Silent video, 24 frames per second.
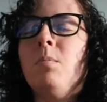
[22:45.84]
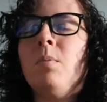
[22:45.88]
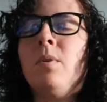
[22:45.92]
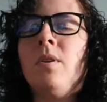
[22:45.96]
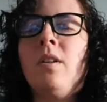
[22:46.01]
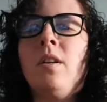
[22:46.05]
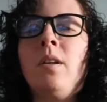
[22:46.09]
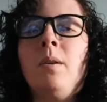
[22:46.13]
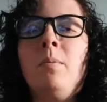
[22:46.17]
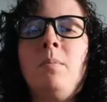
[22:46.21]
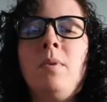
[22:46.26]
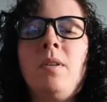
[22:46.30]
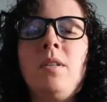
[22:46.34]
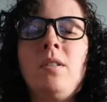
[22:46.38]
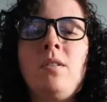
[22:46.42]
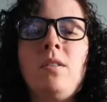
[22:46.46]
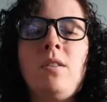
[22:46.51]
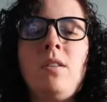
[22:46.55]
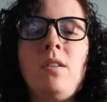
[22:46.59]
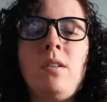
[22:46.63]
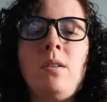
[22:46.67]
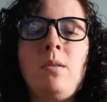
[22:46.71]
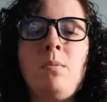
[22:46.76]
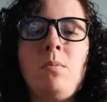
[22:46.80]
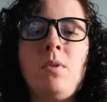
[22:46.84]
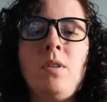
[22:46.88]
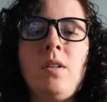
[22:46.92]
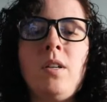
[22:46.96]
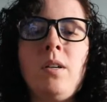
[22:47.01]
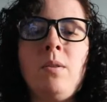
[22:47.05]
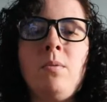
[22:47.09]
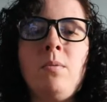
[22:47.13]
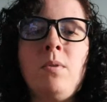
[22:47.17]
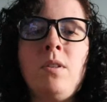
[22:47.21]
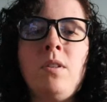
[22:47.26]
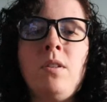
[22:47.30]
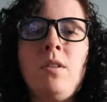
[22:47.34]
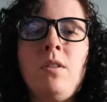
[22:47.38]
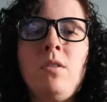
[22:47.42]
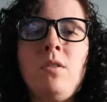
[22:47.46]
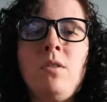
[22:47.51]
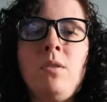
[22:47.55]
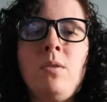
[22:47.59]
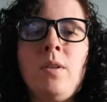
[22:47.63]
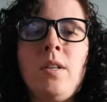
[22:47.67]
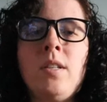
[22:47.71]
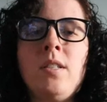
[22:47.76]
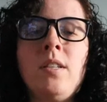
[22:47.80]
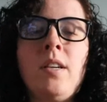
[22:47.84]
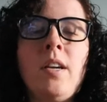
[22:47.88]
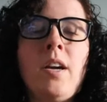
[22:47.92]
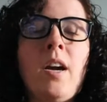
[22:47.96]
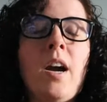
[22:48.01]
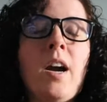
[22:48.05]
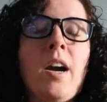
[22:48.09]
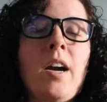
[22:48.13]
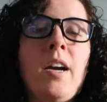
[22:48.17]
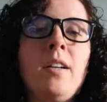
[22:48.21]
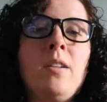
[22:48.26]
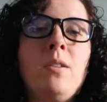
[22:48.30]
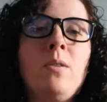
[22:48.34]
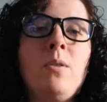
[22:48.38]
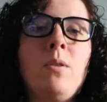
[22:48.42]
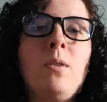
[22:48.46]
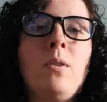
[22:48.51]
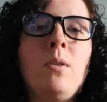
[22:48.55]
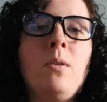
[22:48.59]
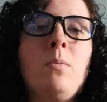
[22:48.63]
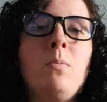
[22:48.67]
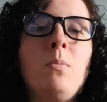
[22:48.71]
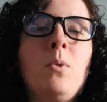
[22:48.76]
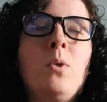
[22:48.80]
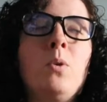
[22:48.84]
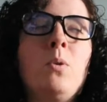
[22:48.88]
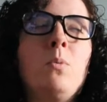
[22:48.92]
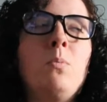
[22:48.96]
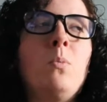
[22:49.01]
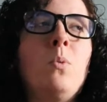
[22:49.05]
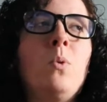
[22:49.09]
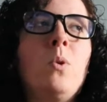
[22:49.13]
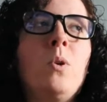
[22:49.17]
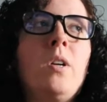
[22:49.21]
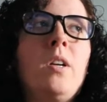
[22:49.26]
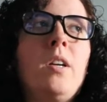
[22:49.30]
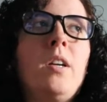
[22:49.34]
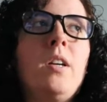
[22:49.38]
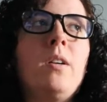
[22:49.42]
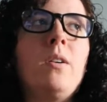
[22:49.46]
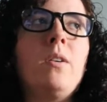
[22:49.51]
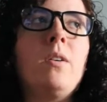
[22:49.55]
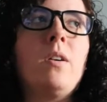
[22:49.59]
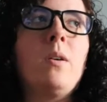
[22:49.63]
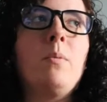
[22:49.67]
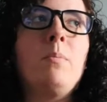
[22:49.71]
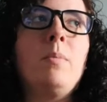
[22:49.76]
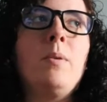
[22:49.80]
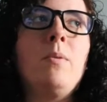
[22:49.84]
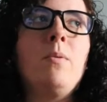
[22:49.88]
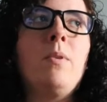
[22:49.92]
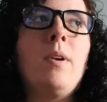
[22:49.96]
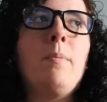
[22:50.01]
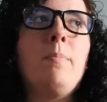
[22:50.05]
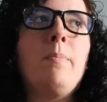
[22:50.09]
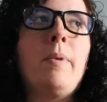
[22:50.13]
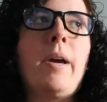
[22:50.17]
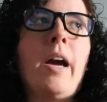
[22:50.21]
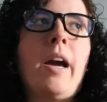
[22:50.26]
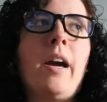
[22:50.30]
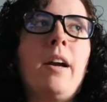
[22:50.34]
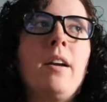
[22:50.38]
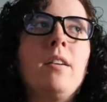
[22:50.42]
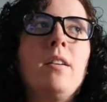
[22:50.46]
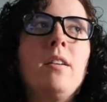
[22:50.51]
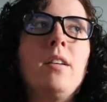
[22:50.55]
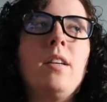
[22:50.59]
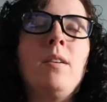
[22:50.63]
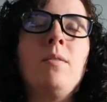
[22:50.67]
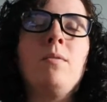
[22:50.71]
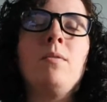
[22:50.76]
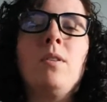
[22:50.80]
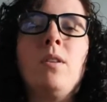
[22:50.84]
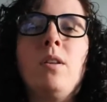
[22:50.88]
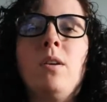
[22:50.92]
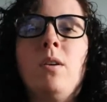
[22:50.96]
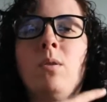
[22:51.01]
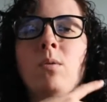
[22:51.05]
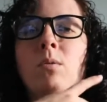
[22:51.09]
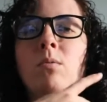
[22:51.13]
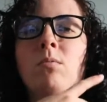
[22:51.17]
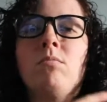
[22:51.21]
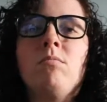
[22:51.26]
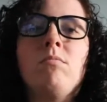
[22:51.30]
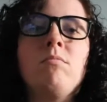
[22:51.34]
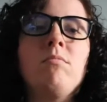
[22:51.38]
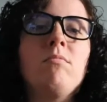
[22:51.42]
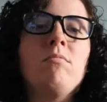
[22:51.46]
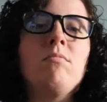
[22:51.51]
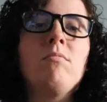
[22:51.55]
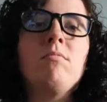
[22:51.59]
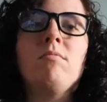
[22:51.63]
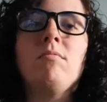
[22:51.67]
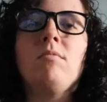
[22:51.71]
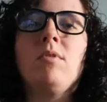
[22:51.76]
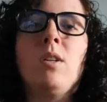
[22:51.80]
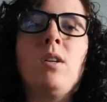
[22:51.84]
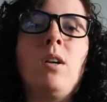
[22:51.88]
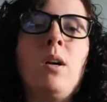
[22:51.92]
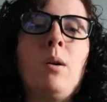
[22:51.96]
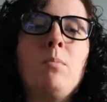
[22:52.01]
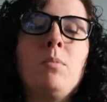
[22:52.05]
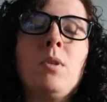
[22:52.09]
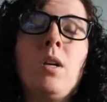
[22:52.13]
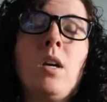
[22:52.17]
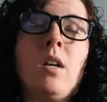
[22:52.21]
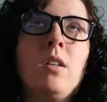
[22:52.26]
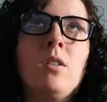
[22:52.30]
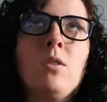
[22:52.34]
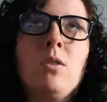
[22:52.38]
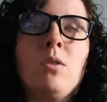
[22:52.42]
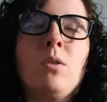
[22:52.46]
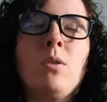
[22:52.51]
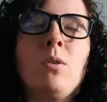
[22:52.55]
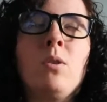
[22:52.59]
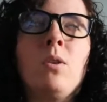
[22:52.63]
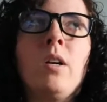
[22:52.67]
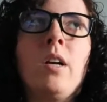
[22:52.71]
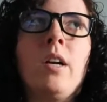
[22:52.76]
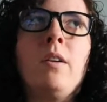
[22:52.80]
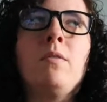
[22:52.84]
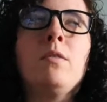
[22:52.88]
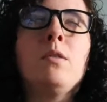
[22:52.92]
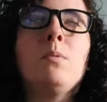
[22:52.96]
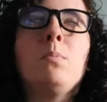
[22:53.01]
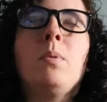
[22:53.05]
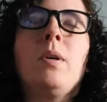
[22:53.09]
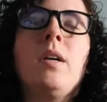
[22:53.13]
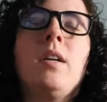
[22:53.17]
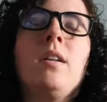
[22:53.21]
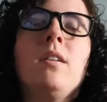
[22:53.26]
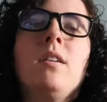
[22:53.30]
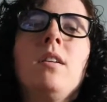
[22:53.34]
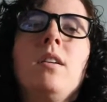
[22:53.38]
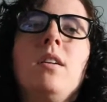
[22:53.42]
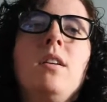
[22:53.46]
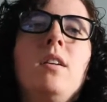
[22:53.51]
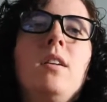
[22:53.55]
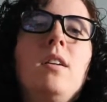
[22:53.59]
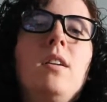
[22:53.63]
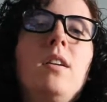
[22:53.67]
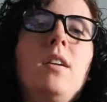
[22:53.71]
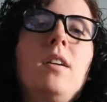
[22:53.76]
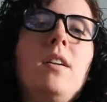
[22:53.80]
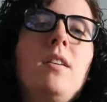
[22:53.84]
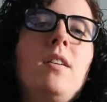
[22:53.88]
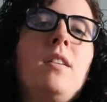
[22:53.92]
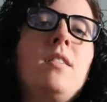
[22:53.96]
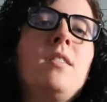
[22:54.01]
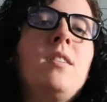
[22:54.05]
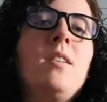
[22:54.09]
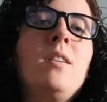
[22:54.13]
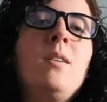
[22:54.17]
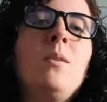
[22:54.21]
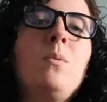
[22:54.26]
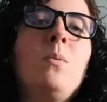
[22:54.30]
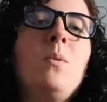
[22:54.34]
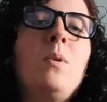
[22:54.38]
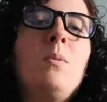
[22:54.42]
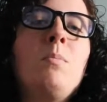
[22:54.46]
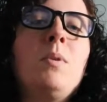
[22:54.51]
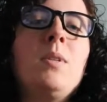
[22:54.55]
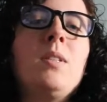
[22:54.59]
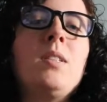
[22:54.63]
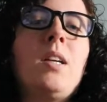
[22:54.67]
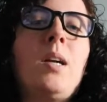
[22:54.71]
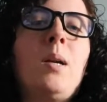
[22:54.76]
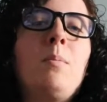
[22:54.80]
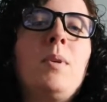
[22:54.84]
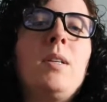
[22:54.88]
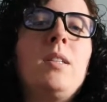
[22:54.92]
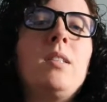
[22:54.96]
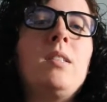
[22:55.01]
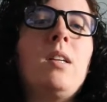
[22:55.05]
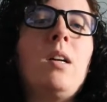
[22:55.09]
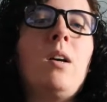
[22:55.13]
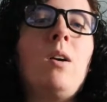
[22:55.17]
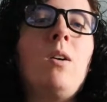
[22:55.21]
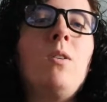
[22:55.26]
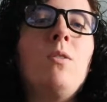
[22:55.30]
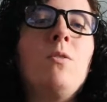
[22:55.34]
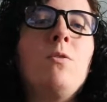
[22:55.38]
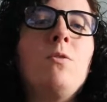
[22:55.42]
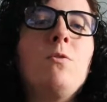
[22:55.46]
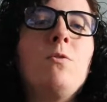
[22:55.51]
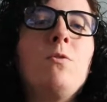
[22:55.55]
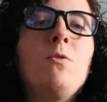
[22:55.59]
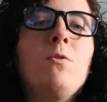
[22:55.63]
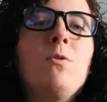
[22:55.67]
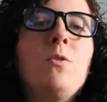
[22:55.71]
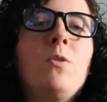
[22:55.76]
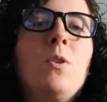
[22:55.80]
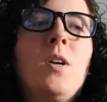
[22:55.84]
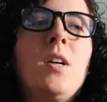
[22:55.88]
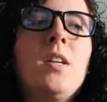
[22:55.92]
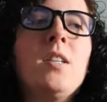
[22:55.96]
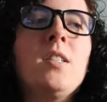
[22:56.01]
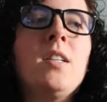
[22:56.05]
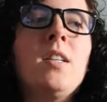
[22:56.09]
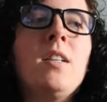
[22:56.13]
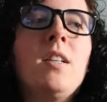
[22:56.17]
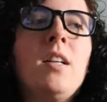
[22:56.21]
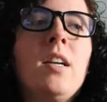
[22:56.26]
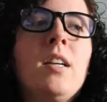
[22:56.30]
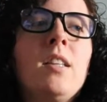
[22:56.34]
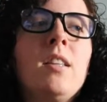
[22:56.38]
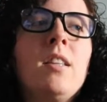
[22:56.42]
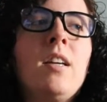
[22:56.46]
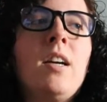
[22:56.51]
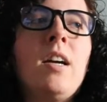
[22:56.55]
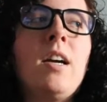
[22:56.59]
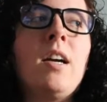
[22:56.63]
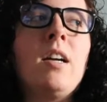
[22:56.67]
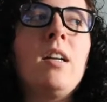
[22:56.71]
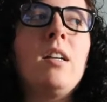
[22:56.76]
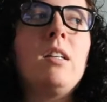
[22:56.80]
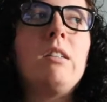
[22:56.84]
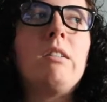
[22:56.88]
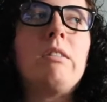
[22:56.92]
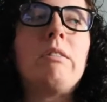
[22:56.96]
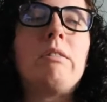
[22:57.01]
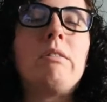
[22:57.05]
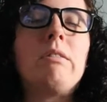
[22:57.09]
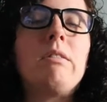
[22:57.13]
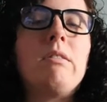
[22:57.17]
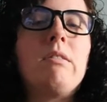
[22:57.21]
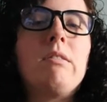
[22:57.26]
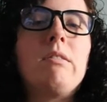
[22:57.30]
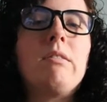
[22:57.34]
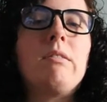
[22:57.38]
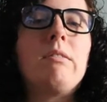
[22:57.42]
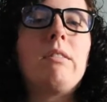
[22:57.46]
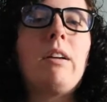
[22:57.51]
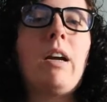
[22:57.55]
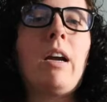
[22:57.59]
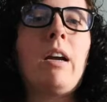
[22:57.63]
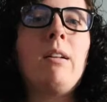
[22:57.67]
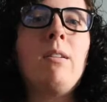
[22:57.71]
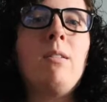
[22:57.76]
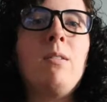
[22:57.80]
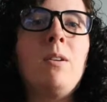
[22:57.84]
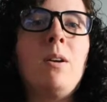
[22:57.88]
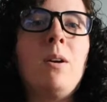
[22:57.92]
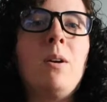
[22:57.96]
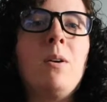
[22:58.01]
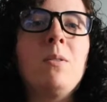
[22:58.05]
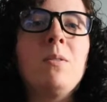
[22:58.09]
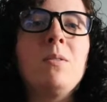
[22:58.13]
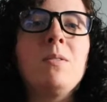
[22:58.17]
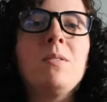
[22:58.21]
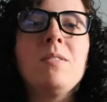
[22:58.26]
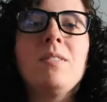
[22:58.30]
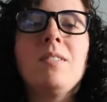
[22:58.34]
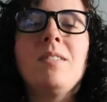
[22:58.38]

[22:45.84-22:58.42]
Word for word: But I miss them. I really do. I say hi to them or good morning or I'll be right back, even though, you know, I'm talking to their graves. But is anyone beside myself crazy like that? I don't know.